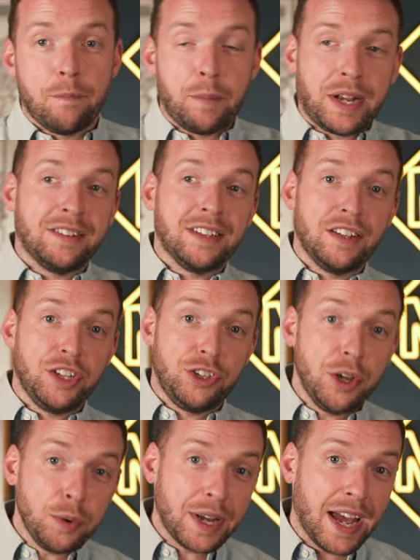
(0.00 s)
because in
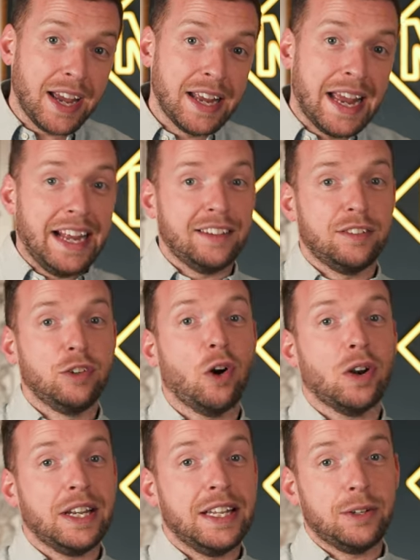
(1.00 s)
the UK, it is
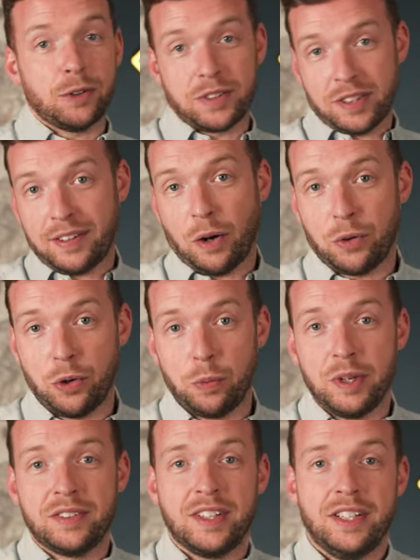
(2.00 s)
not legal to sell your
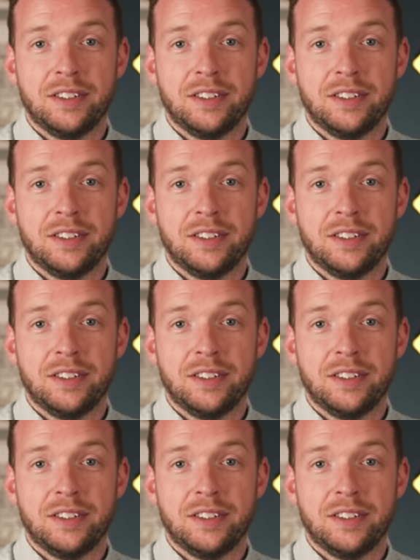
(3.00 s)
whiskey